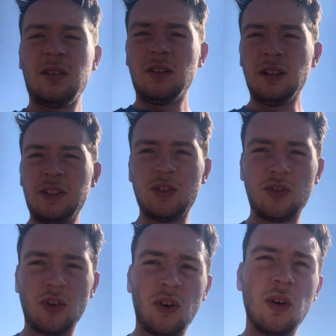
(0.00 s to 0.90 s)

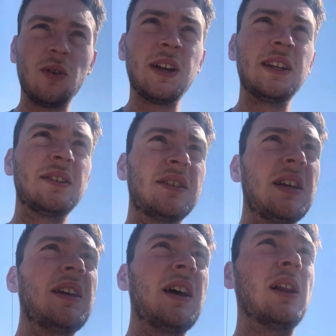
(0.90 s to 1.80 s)
Little is
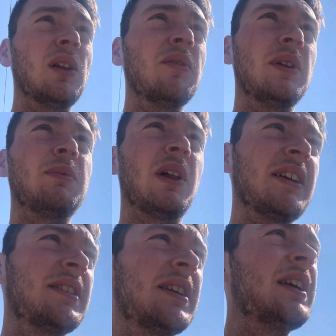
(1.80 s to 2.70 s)
a lovely
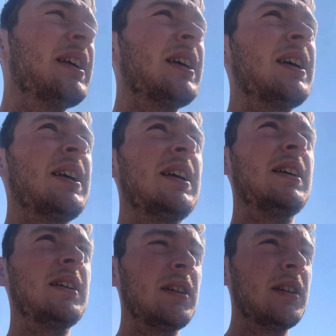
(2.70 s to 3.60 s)
place.
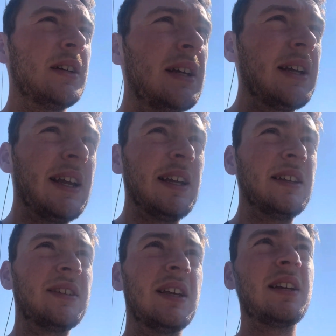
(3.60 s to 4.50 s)
It
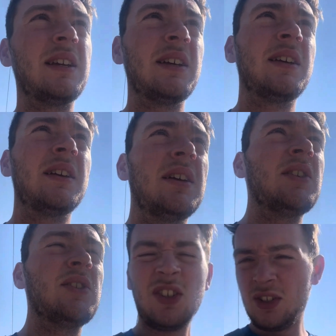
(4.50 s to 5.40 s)
is
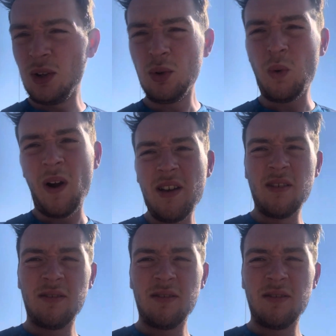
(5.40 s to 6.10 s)
just so quiet,